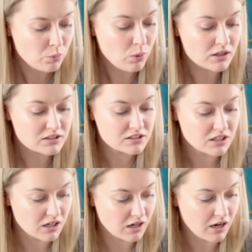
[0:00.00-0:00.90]

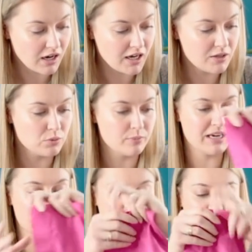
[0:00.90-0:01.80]
What I will
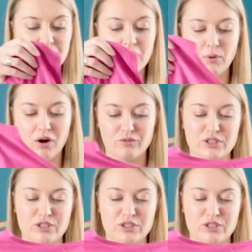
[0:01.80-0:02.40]
be letting go of,